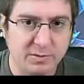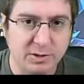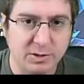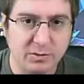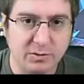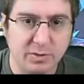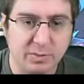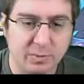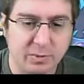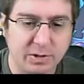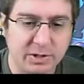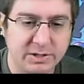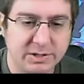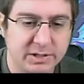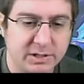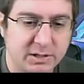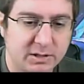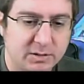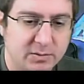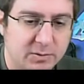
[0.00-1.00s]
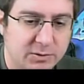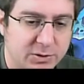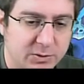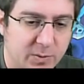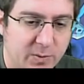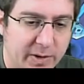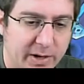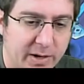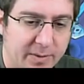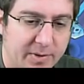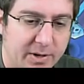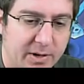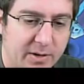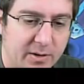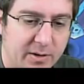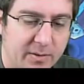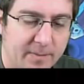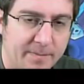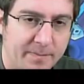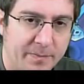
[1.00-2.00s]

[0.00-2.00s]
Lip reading: to the precinct, which is way up here.